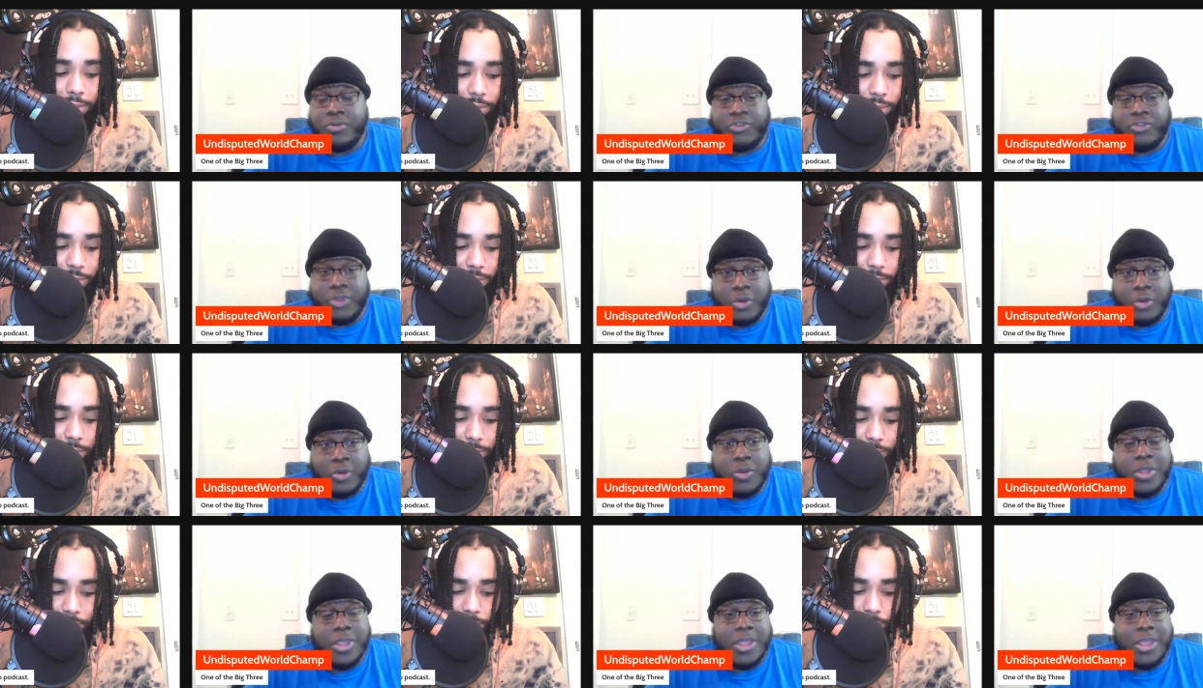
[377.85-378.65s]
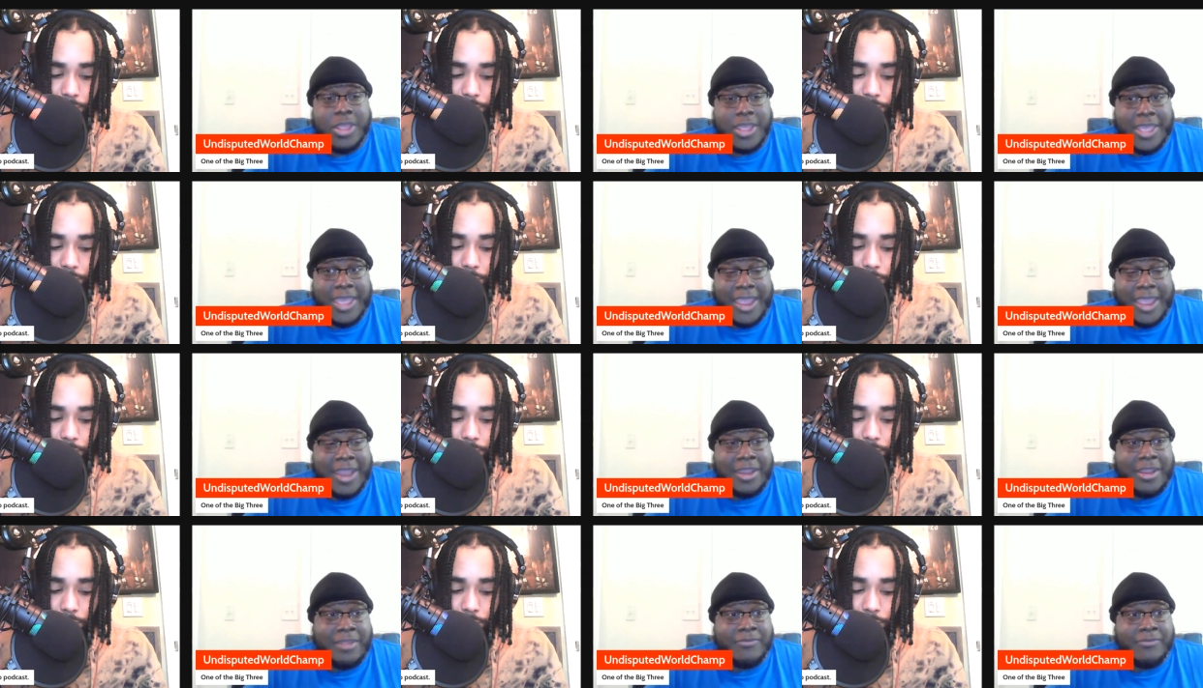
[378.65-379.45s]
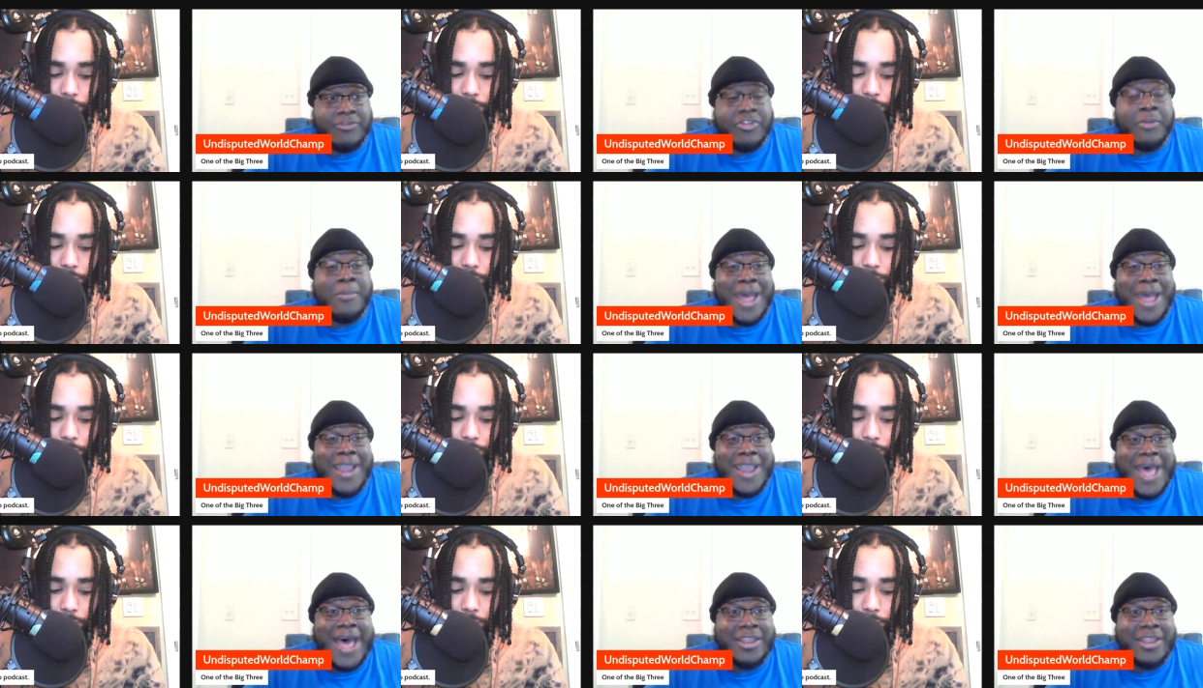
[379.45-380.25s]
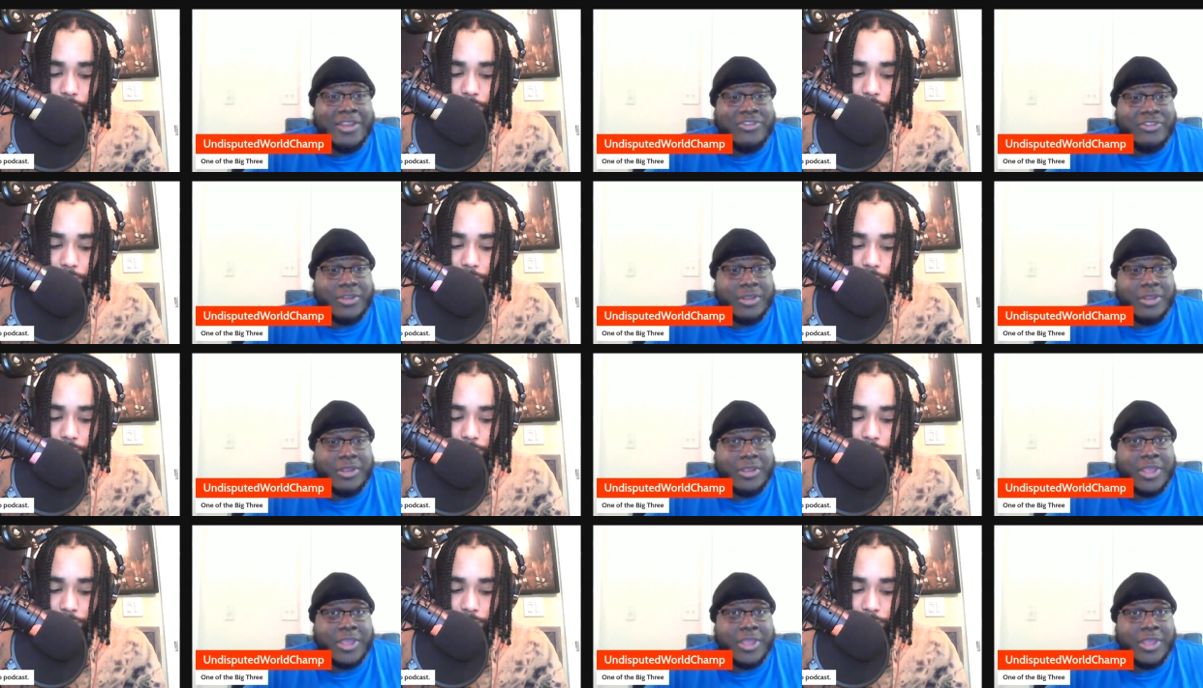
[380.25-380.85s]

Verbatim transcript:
Speaker 1: So, and to my knowledge,